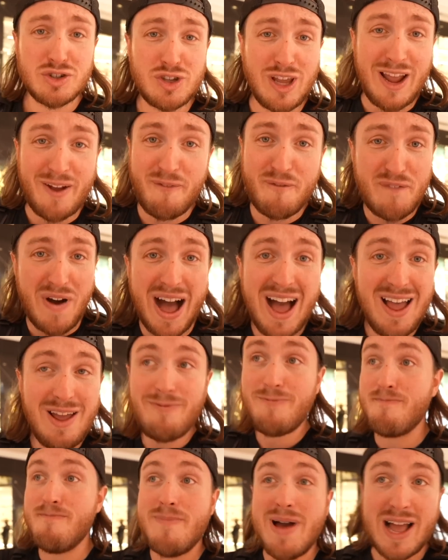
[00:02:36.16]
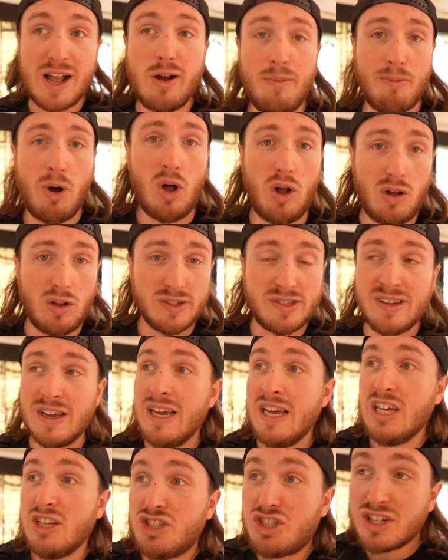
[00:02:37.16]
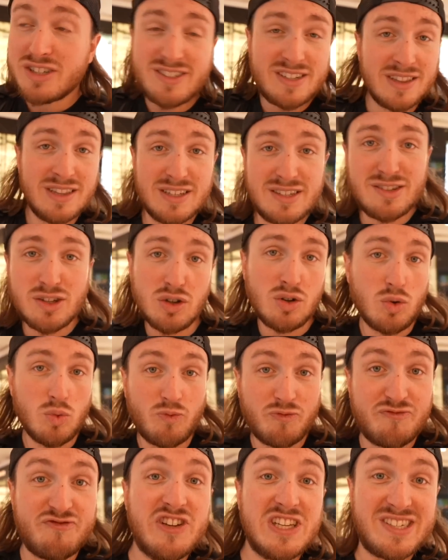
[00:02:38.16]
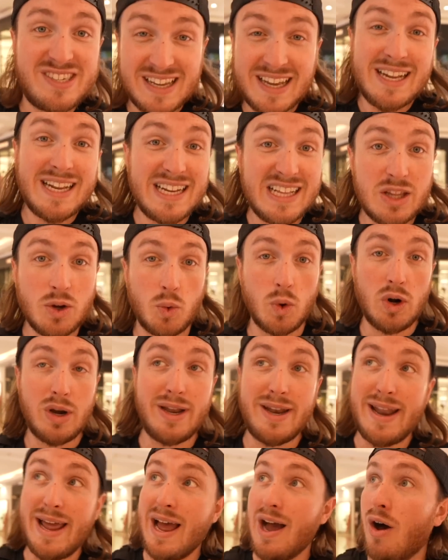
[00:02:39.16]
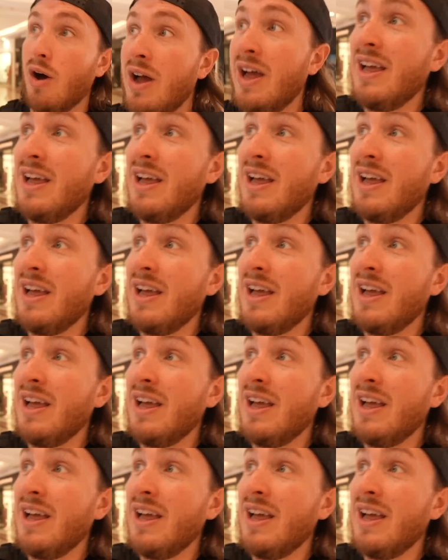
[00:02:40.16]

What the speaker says: like 5 mega malls just in this little vicinity that we're in now,